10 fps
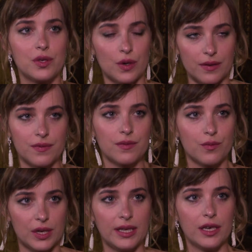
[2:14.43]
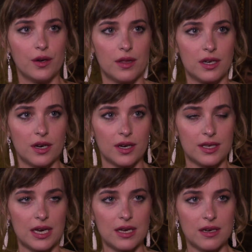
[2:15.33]
sort of really go to the dark
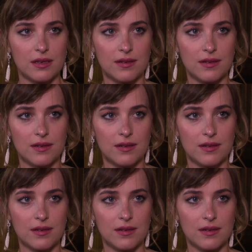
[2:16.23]
side.